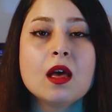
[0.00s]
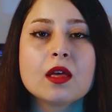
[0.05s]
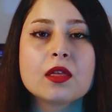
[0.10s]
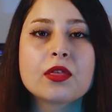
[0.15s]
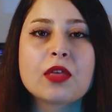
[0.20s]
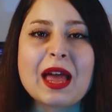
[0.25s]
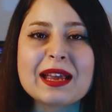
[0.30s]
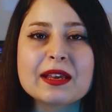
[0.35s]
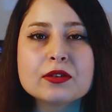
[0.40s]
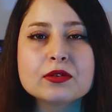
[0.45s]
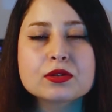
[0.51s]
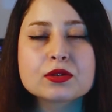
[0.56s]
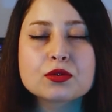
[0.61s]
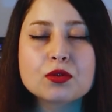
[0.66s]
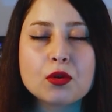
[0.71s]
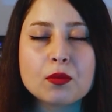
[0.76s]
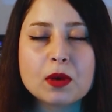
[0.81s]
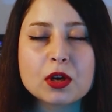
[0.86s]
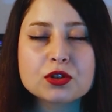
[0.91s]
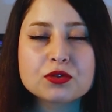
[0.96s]
Thank you
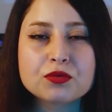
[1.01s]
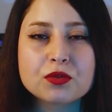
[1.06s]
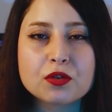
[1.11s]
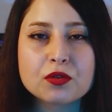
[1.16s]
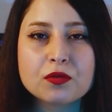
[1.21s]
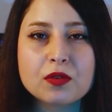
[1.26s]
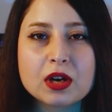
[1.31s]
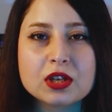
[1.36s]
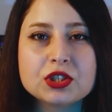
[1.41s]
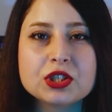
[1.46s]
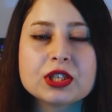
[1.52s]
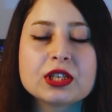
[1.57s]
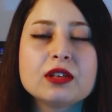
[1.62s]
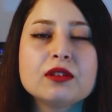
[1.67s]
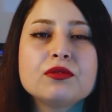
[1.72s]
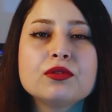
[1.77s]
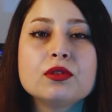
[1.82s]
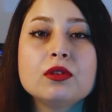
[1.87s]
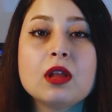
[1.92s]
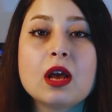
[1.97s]
so much for watching. If
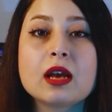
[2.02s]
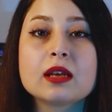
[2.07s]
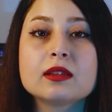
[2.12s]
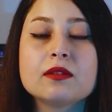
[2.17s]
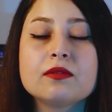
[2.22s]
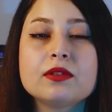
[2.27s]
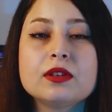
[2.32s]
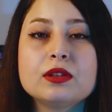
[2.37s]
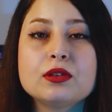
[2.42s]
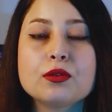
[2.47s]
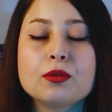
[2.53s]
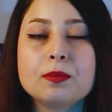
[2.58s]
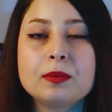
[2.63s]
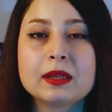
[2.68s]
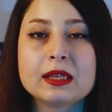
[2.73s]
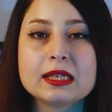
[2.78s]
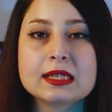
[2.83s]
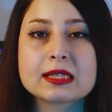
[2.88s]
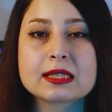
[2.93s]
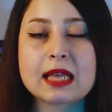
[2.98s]
you like the video,
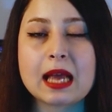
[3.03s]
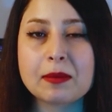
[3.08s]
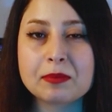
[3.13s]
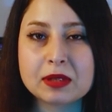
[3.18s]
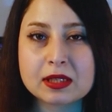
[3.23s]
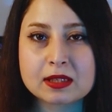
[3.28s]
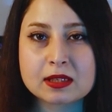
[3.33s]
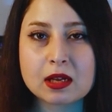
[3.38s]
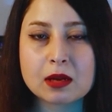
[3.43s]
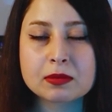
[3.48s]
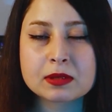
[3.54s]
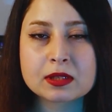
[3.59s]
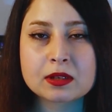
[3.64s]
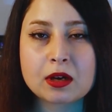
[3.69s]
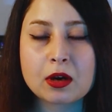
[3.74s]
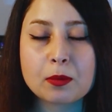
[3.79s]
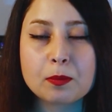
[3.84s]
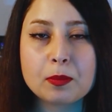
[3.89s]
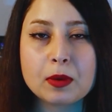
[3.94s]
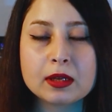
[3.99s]
please tap the
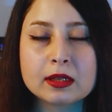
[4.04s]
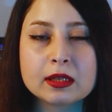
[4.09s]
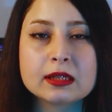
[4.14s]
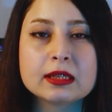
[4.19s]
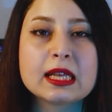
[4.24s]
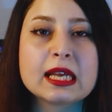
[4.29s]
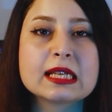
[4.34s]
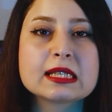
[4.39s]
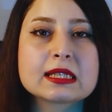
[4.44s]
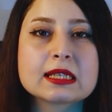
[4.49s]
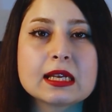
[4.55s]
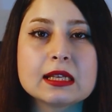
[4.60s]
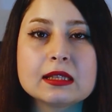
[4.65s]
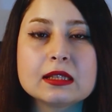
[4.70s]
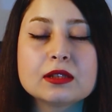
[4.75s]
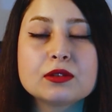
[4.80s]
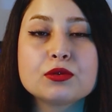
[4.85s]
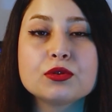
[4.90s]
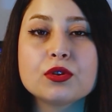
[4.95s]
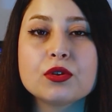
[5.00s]
subscribe button then send
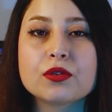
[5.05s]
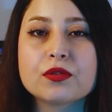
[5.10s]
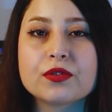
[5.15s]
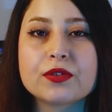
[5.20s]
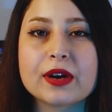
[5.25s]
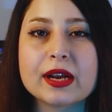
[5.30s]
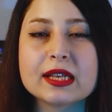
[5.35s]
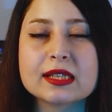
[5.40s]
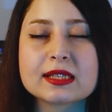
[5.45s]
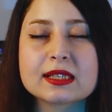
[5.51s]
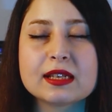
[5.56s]
it to your friends.